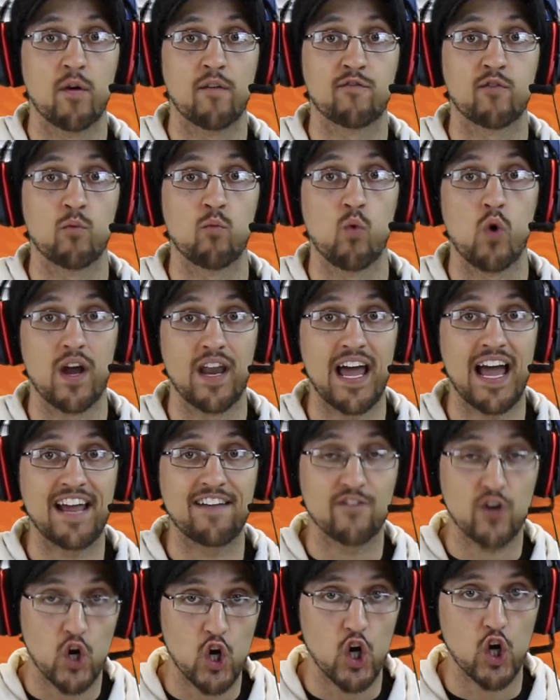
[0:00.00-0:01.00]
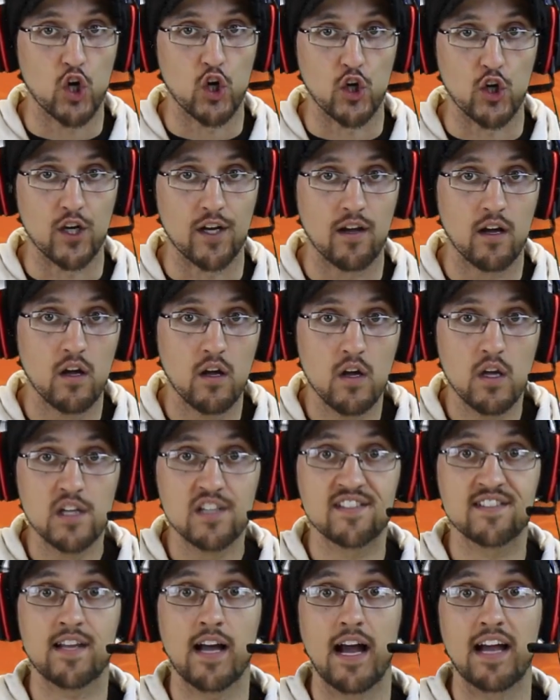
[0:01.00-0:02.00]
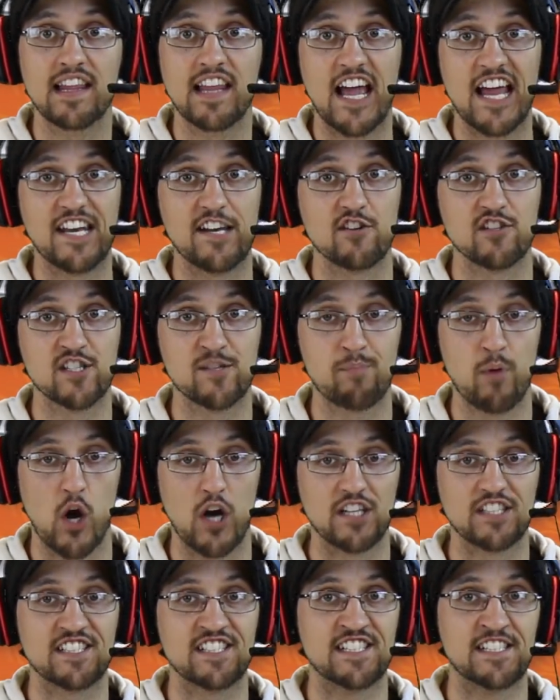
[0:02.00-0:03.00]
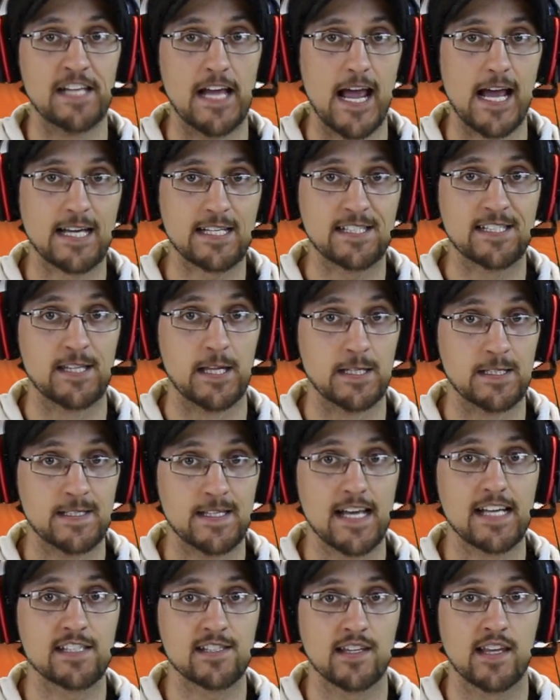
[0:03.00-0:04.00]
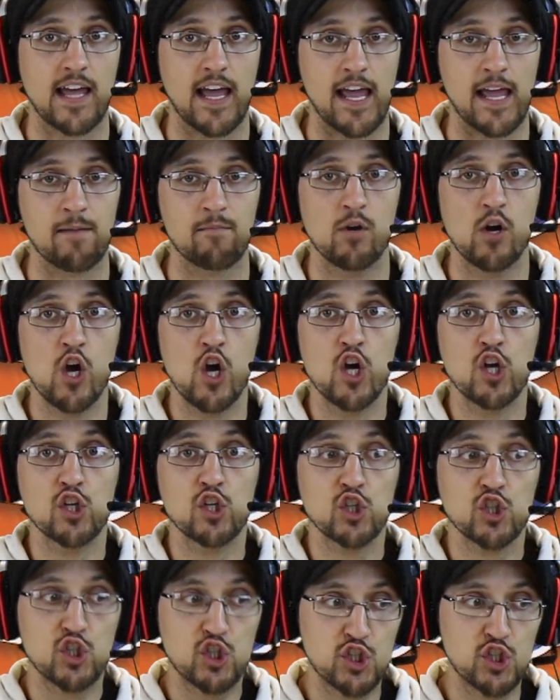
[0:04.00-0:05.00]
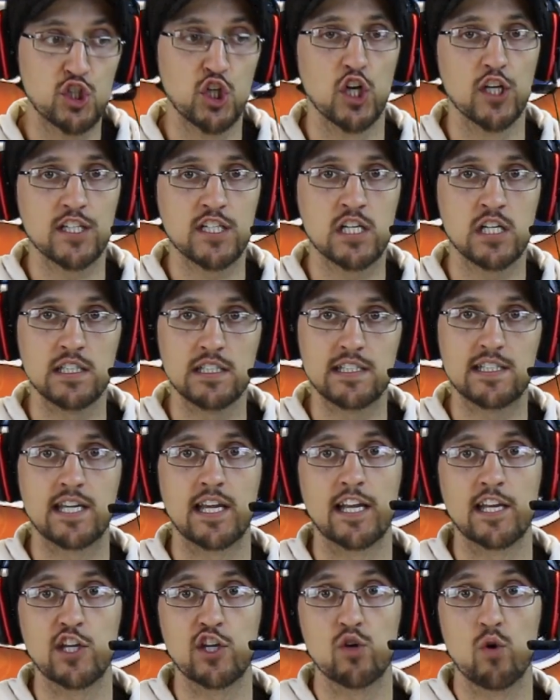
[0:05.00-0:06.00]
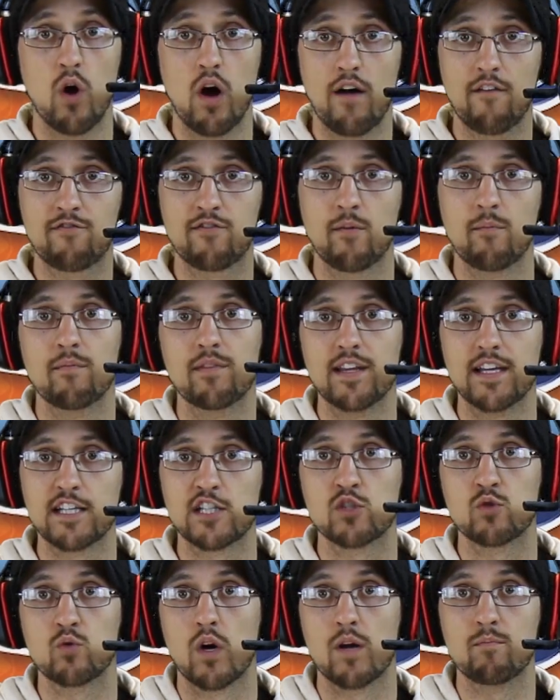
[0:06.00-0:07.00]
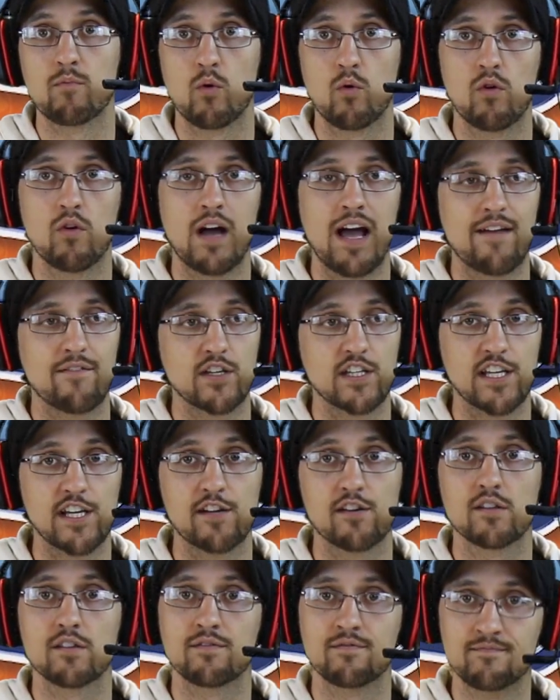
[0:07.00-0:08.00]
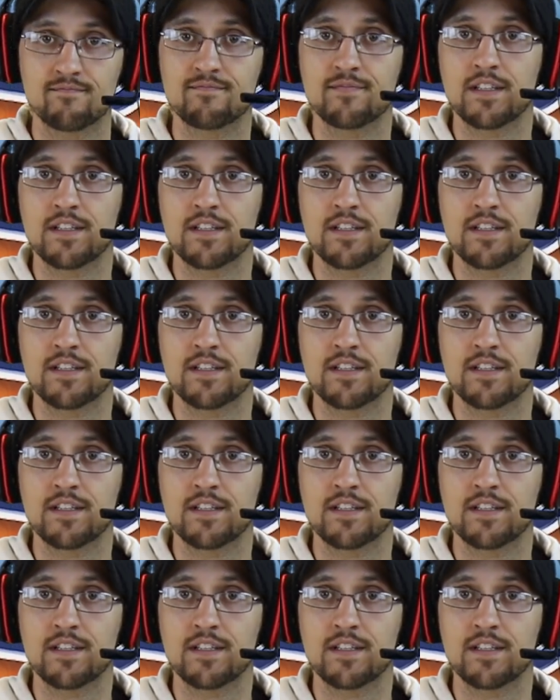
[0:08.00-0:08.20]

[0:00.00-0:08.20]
But from what I've heard, Skylanders Part 6, the 6th game, should continue off from this one. But we'll have a year to